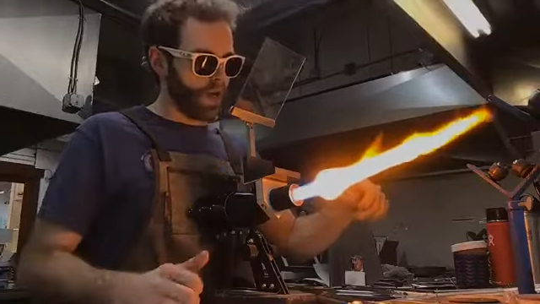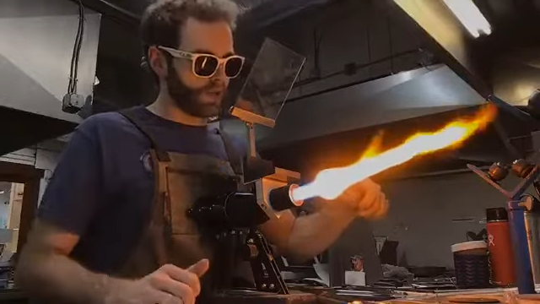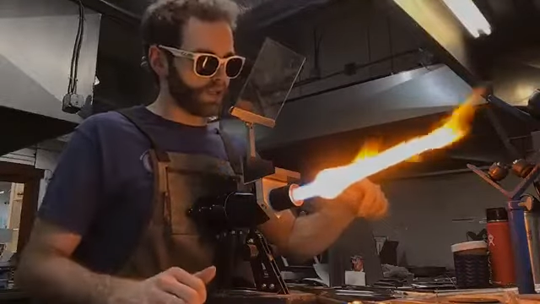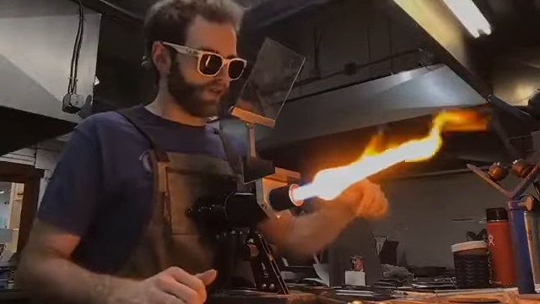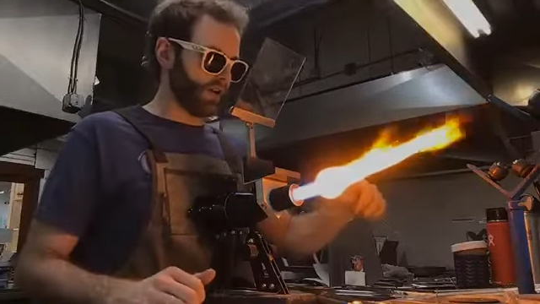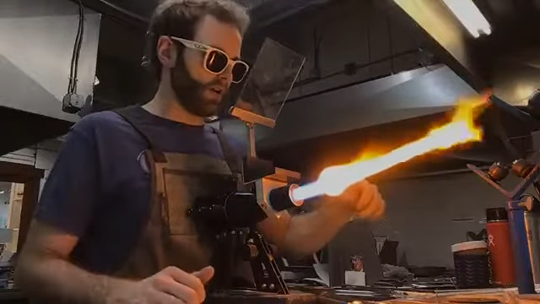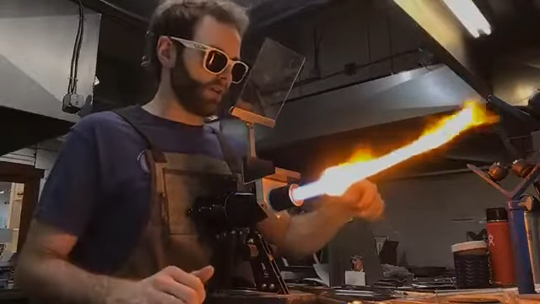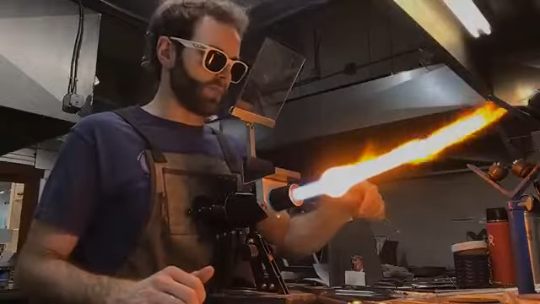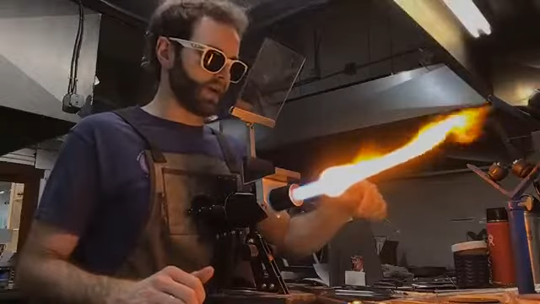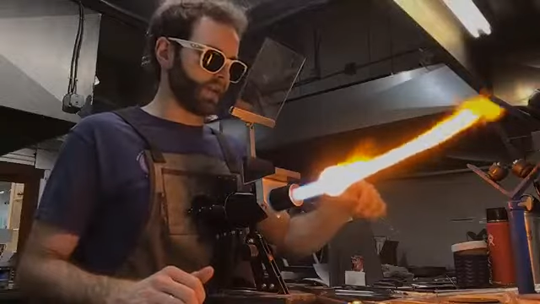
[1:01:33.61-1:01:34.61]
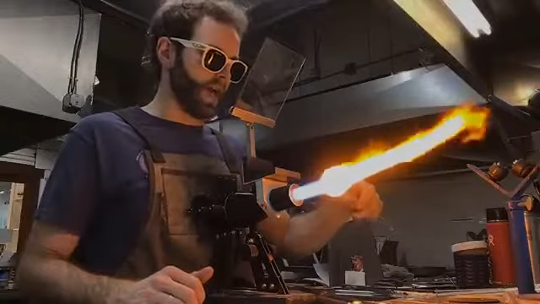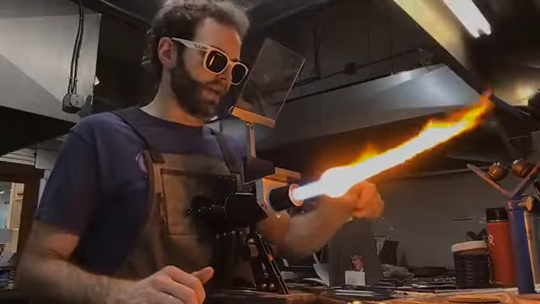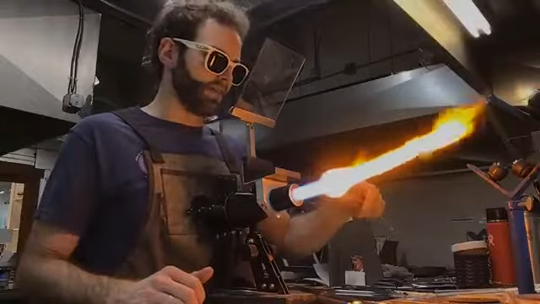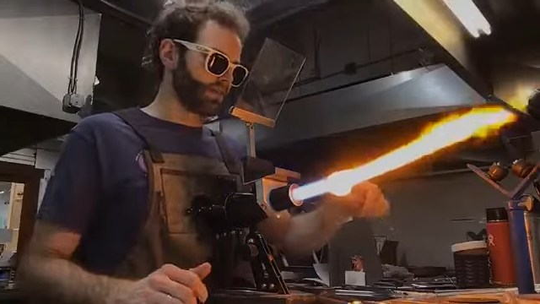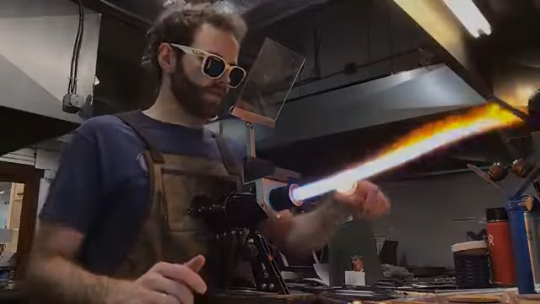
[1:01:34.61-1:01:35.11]
shaping on the
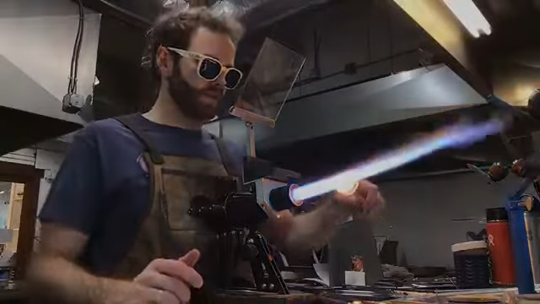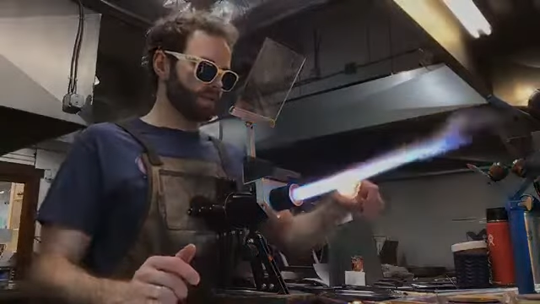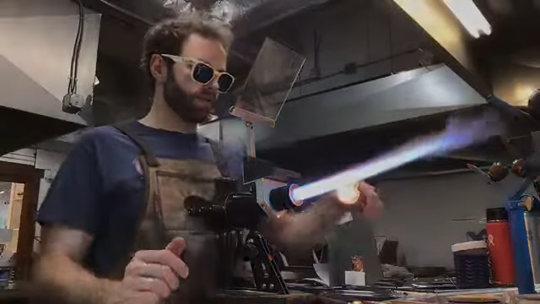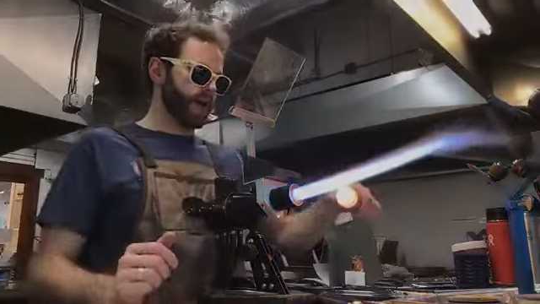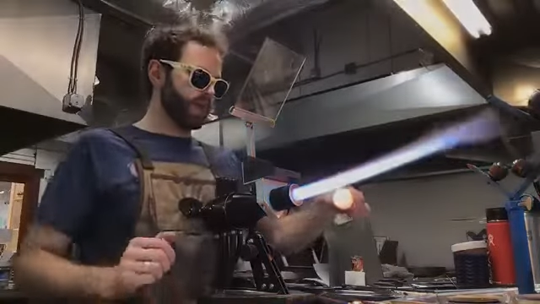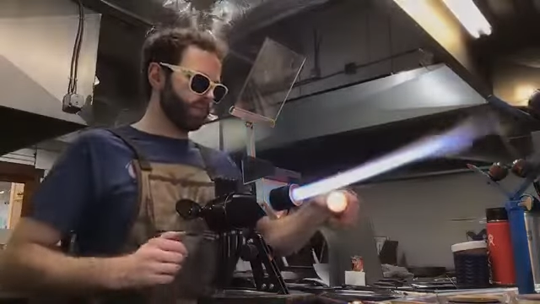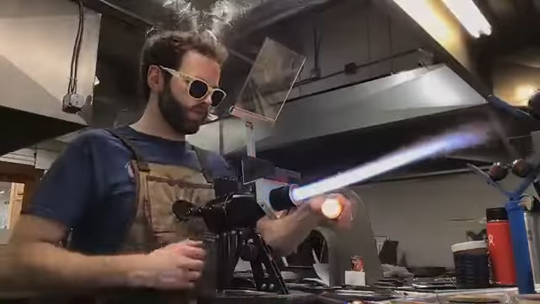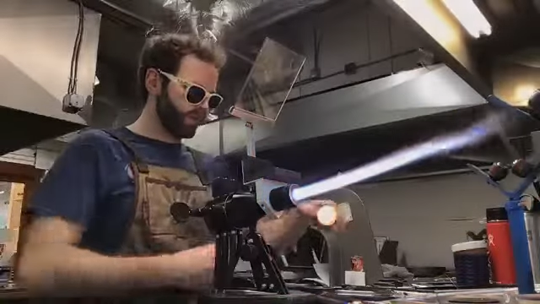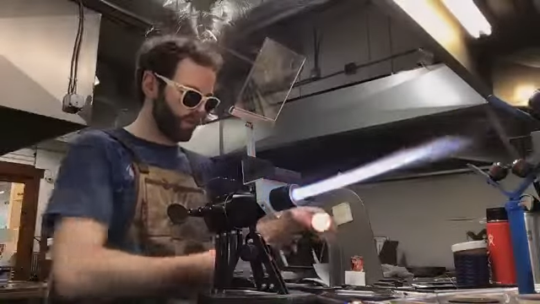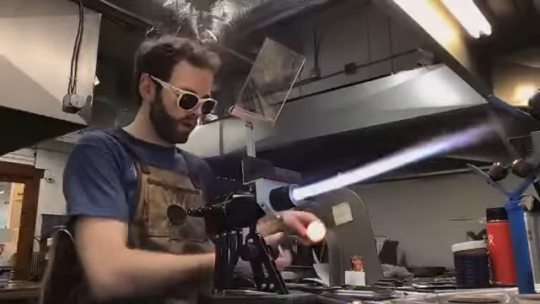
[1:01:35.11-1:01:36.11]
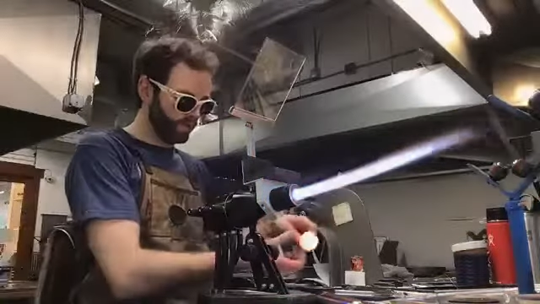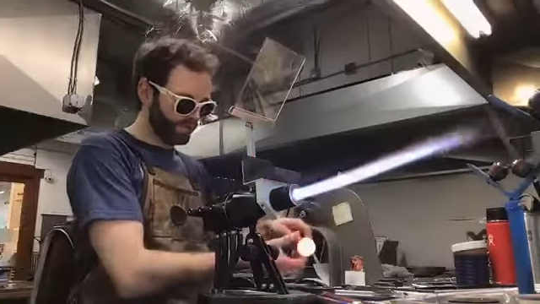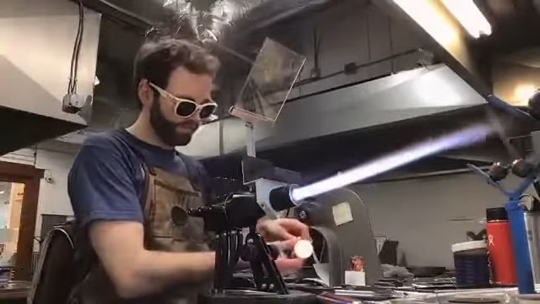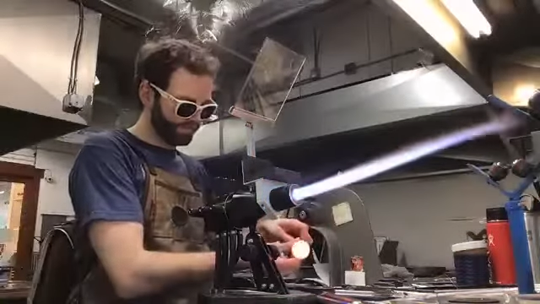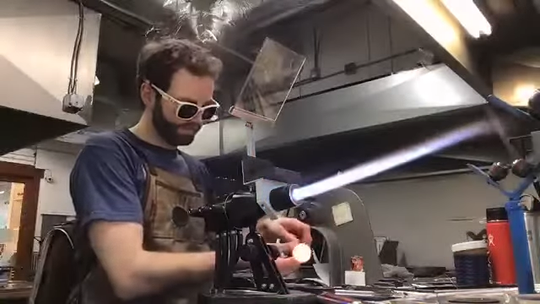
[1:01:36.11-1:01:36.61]
northern hemisphere on my lens
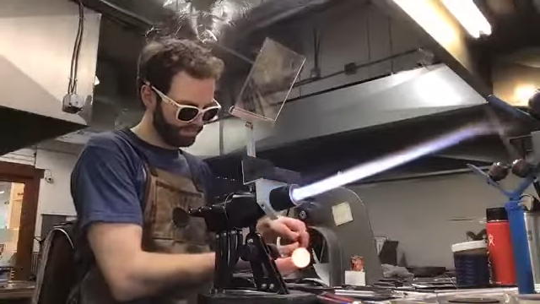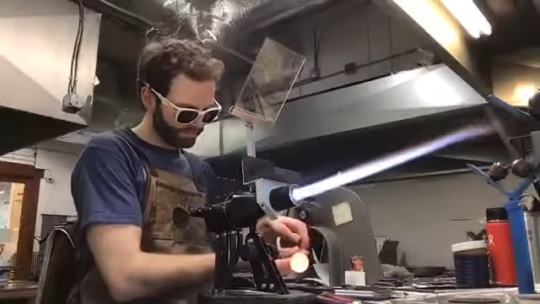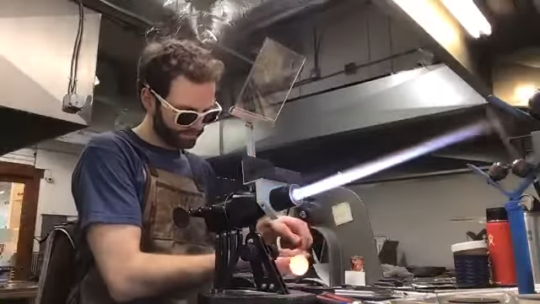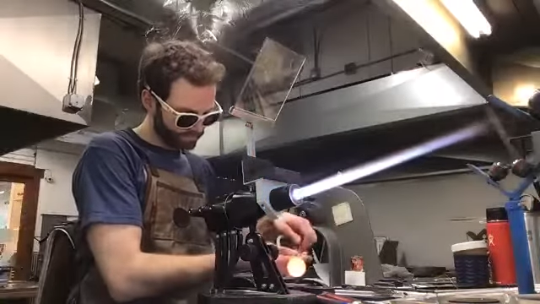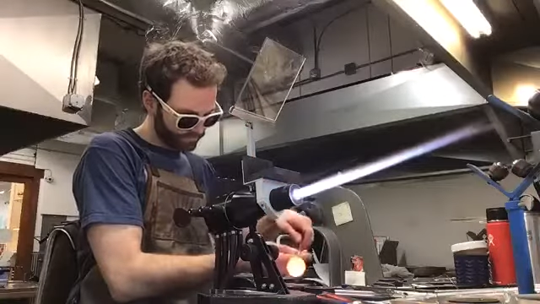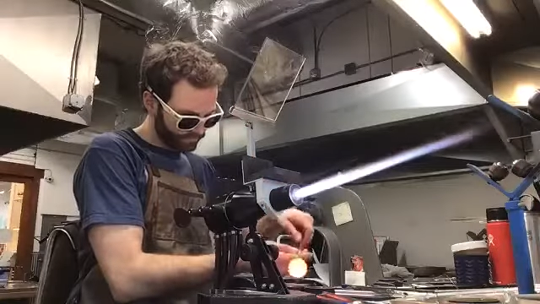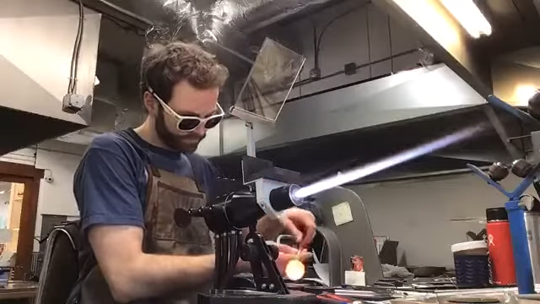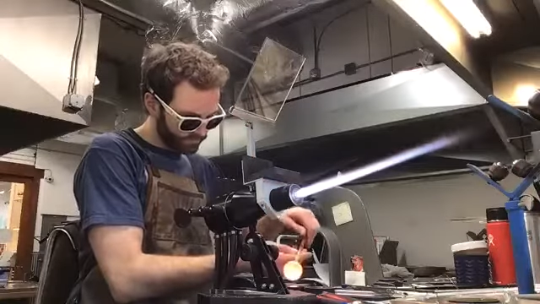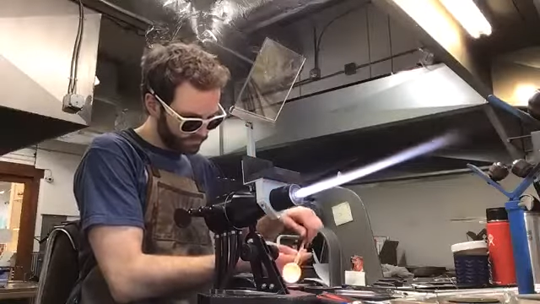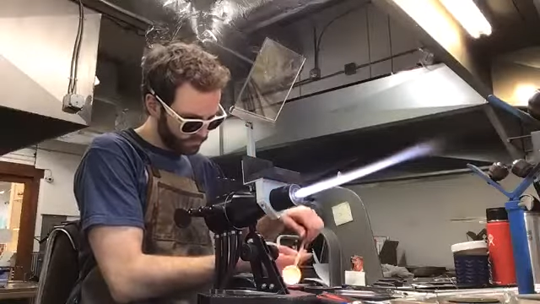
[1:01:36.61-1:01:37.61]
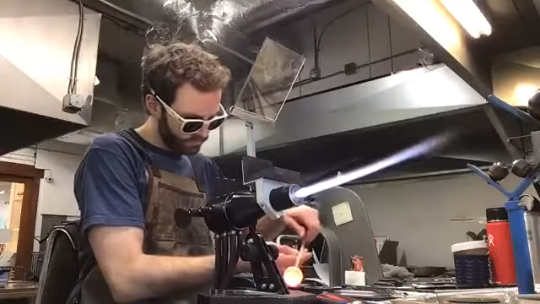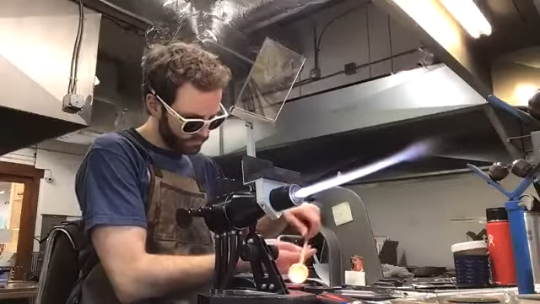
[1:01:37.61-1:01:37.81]
side of the marble.